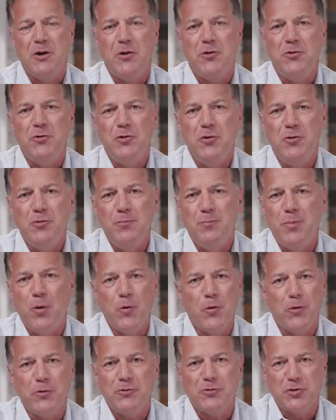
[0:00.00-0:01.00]

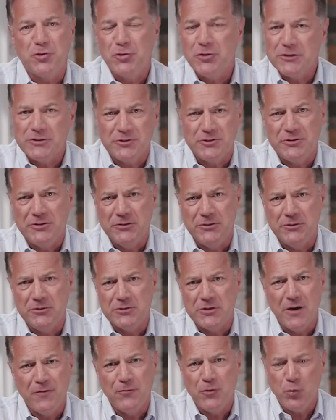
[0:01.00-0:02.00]
newborn
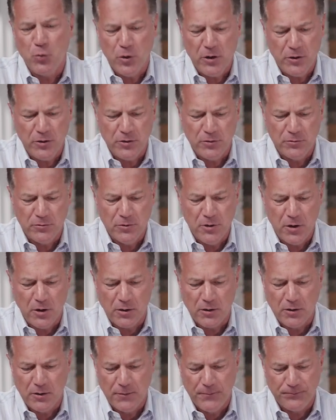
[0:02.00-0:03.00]
Christians everywhere you
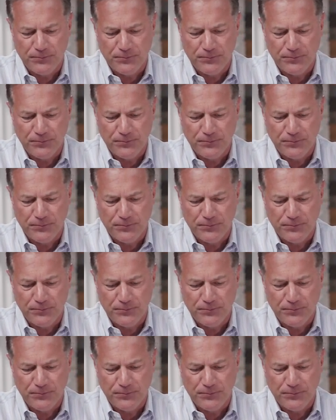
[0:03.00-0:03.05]
look.